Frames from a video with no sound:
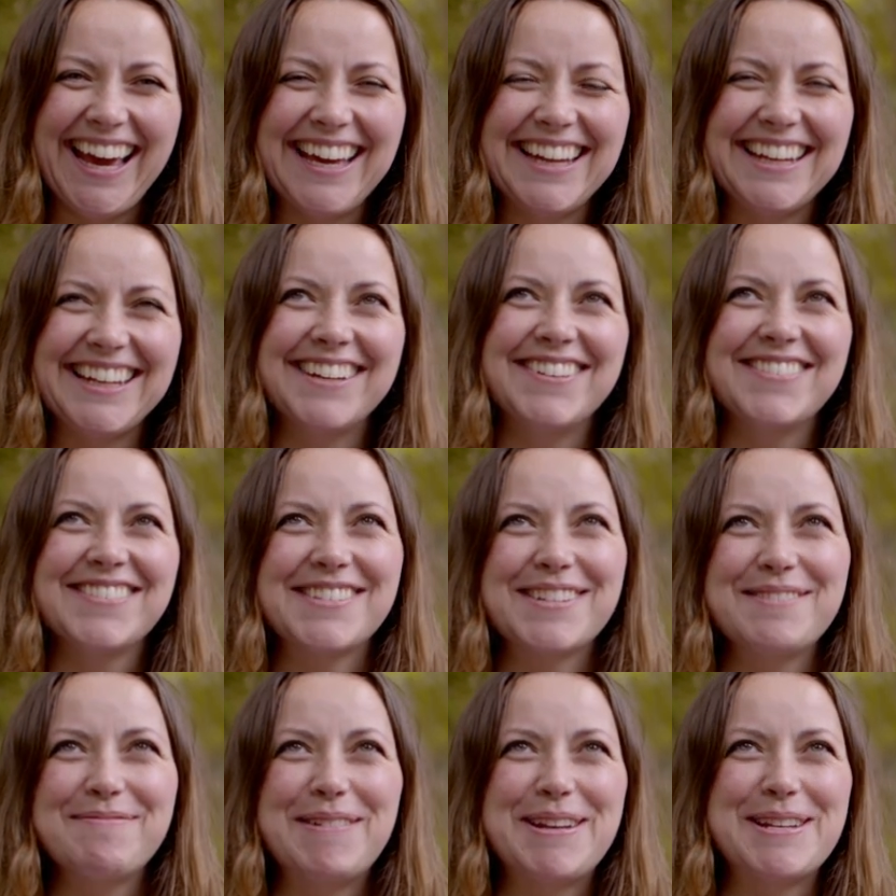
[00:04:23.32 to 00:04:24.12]
I know
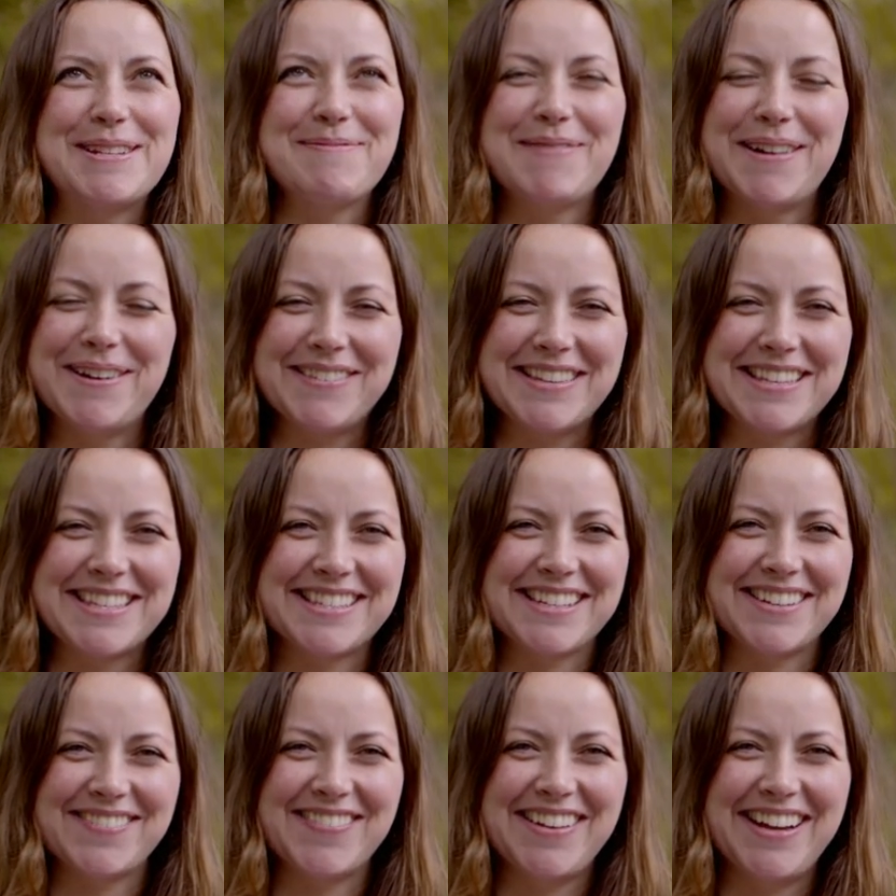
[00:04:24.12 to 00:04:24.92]
so much about this
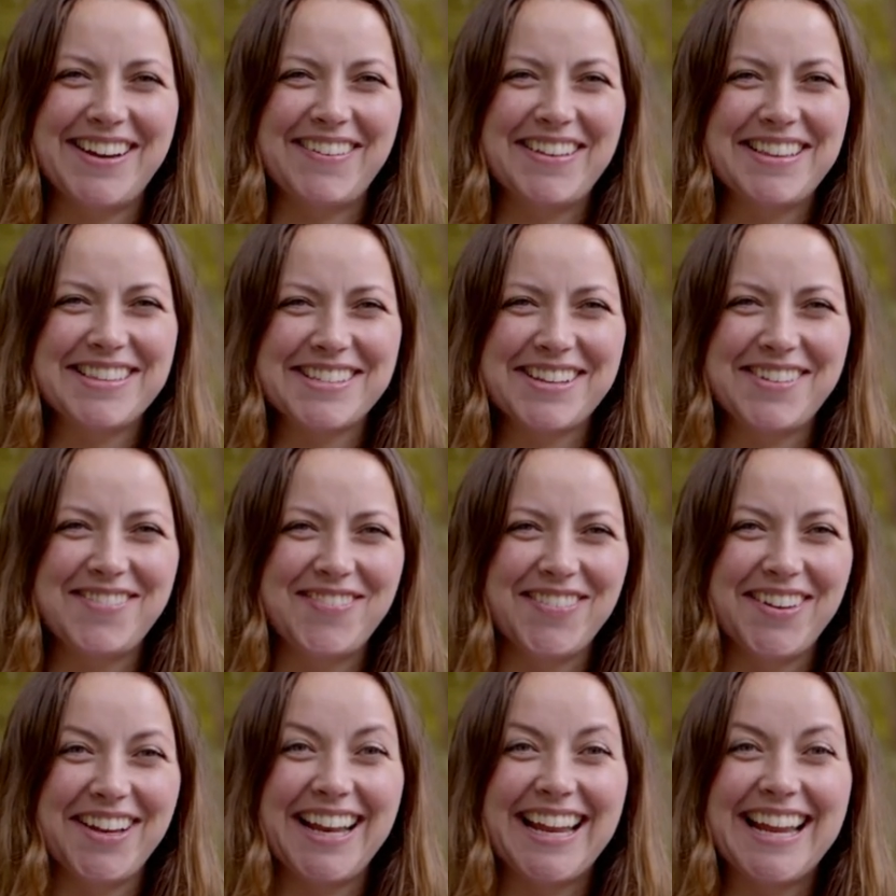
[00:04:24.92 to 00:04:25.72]
stuff now. It's so
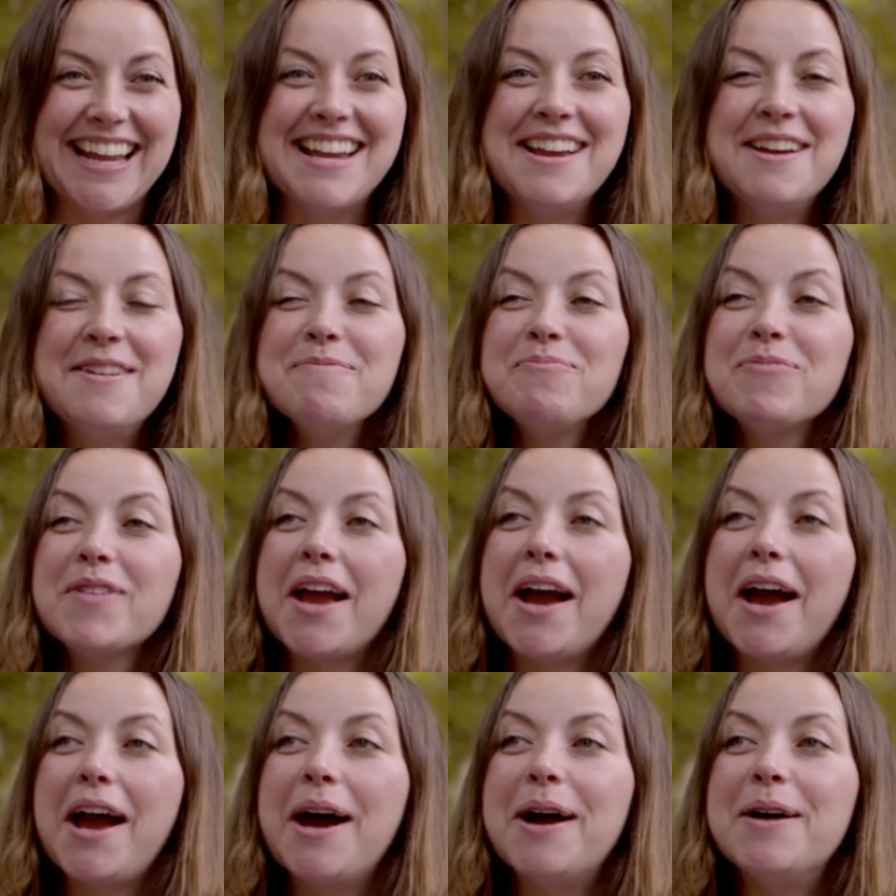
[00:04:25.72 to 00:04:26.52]
funny.
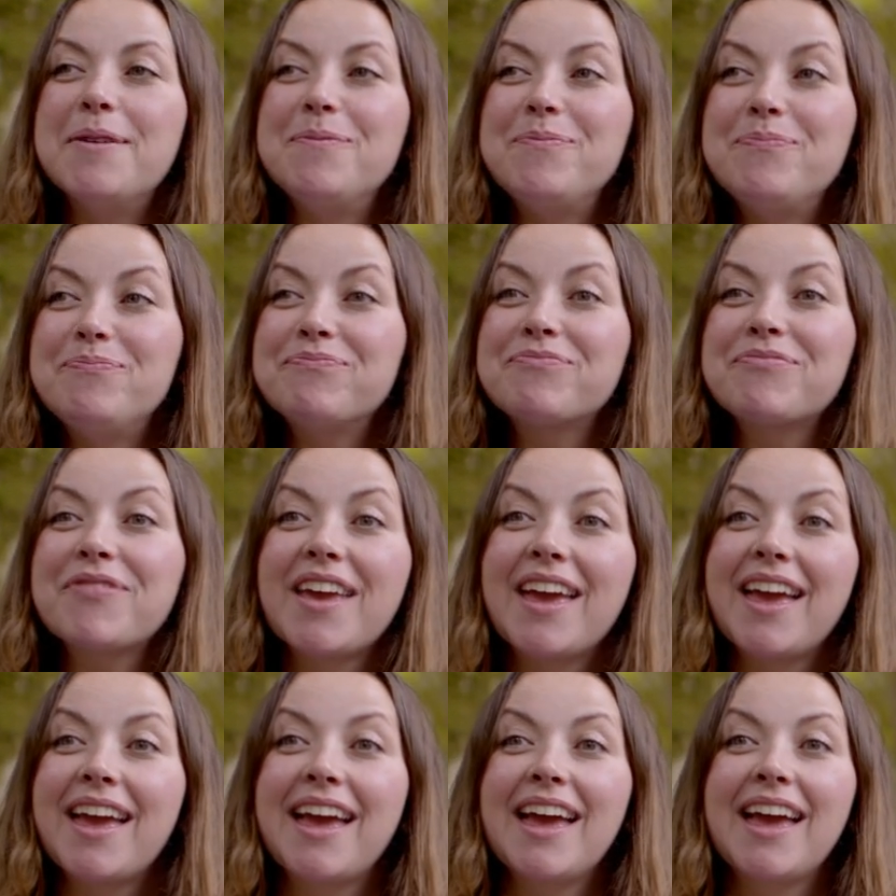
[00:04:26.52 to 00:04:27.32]
Um,
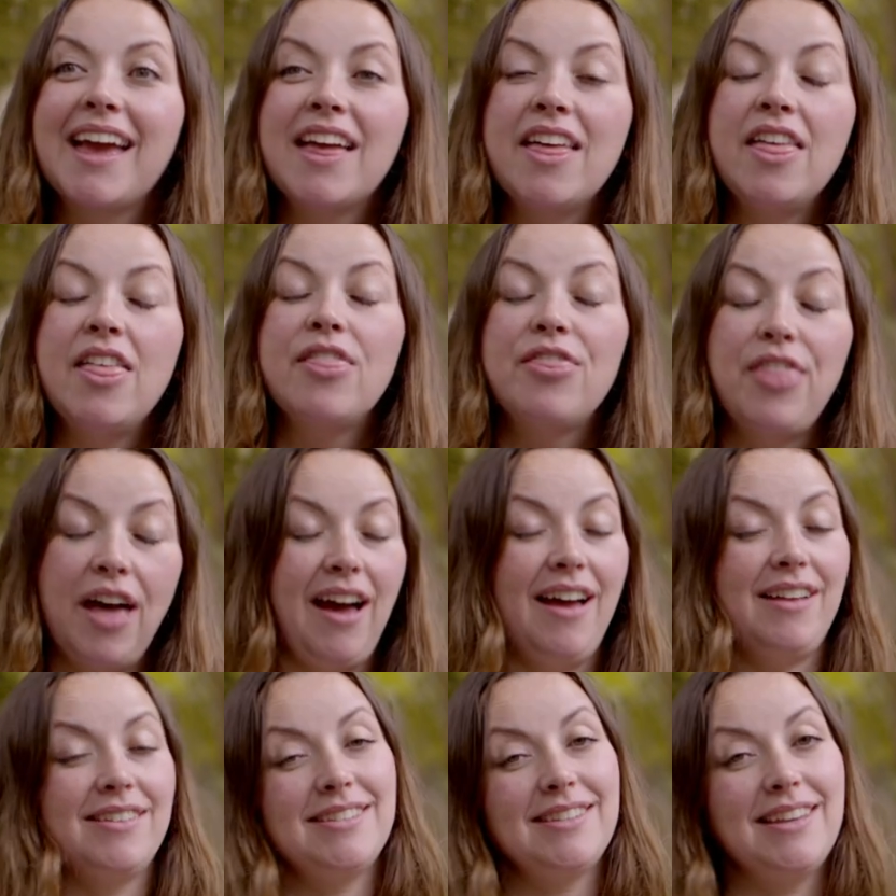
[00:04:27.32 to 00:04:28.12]

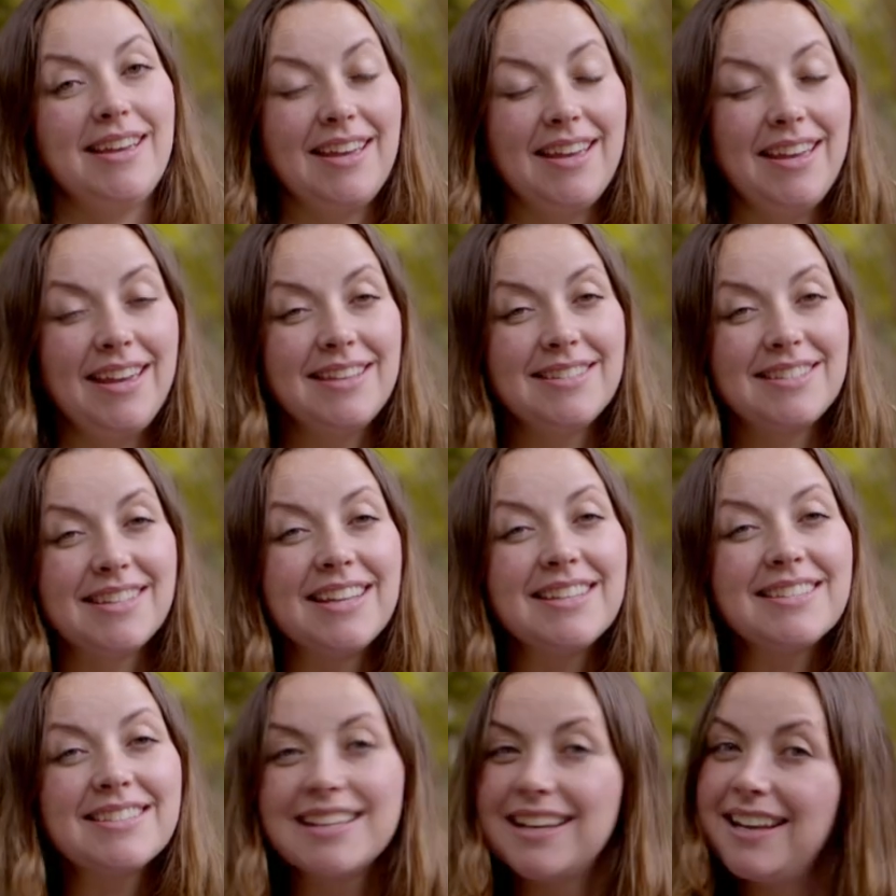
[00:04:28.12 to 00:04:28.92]
that is,
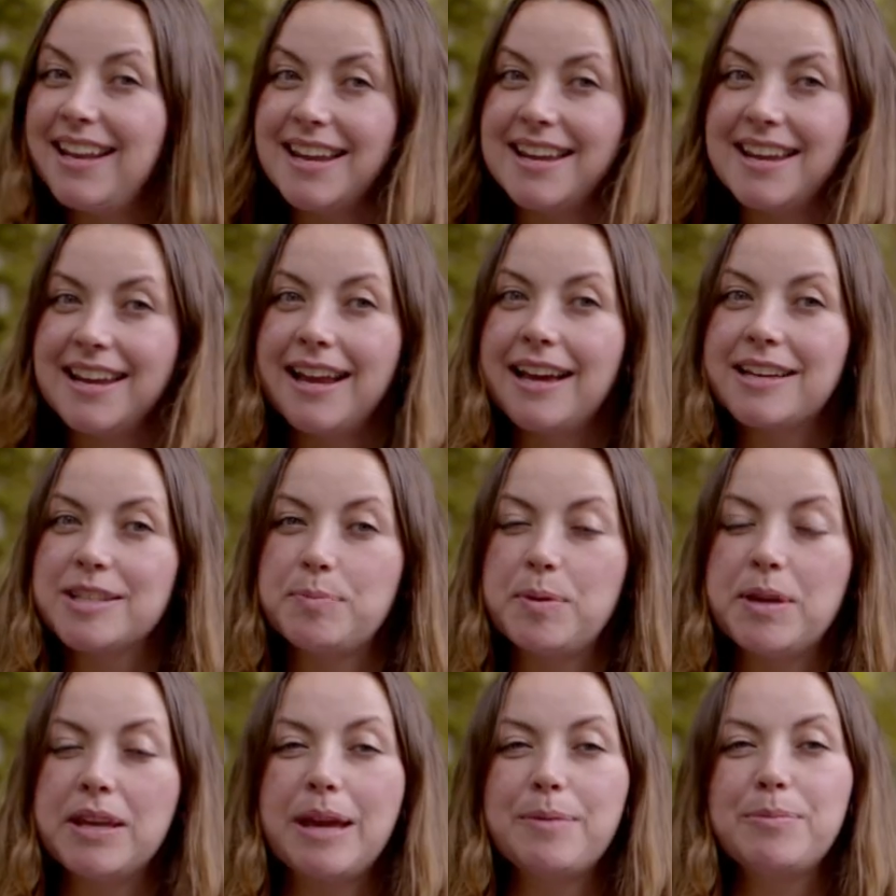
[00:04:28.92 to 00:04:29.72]
is delaying us
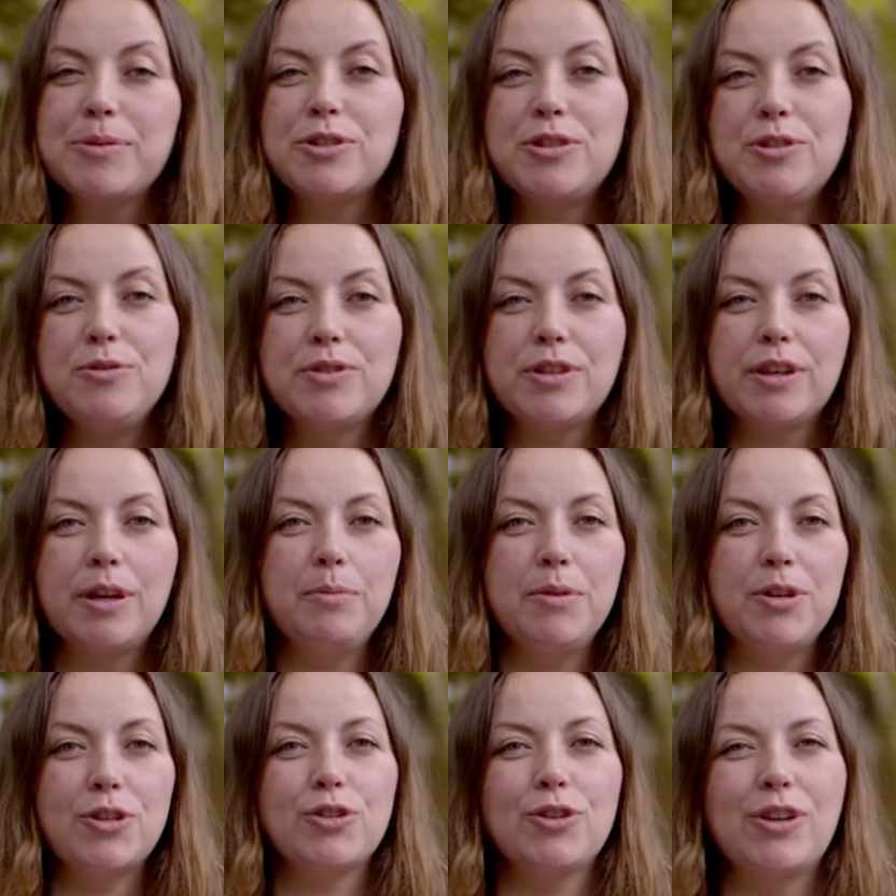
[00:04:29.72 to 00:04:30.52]
being able to use the
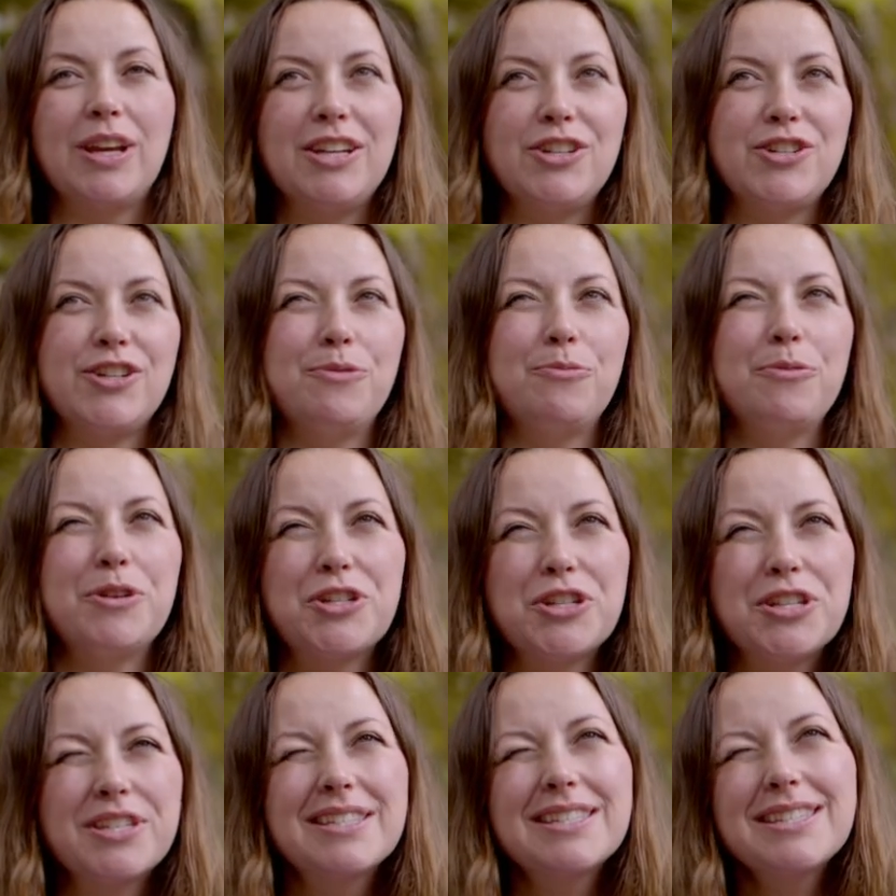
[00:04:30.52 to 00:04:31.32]
commercial kitchen,
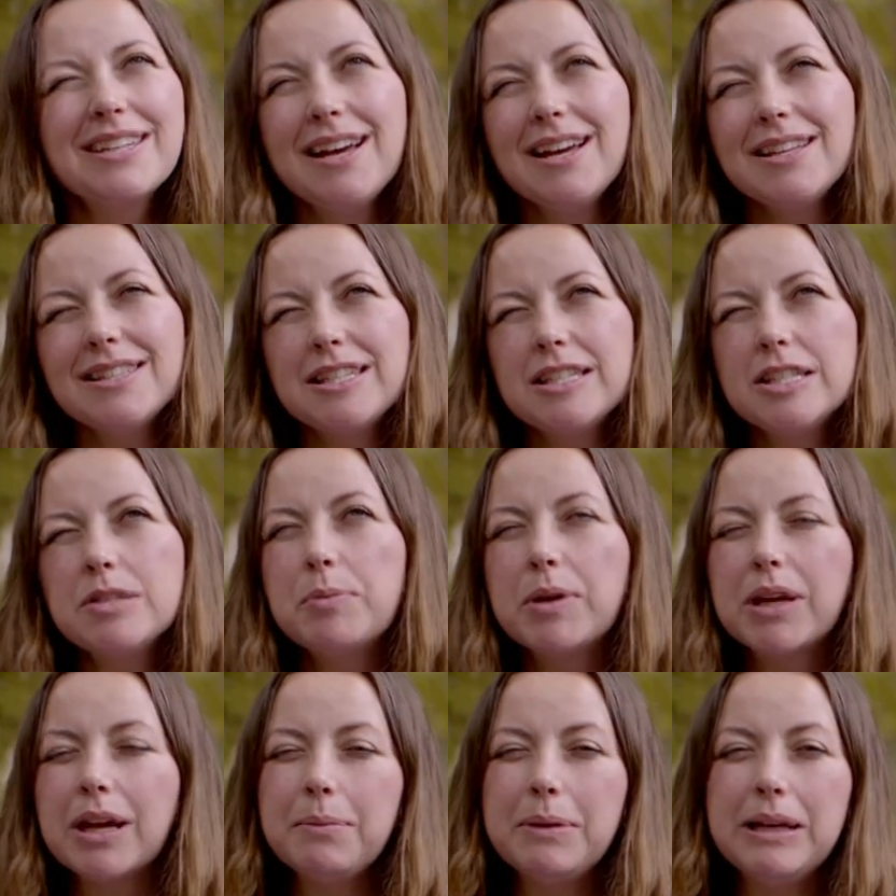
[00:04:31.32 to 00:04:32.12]
which is starting to
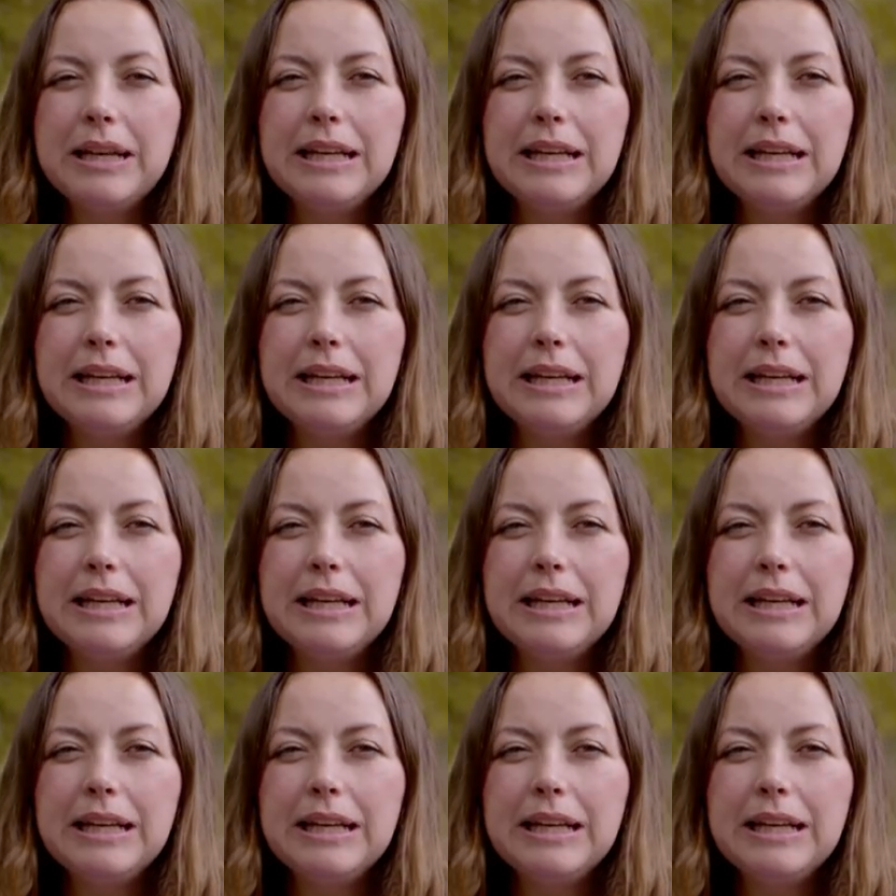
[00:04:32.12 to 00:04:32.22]
become a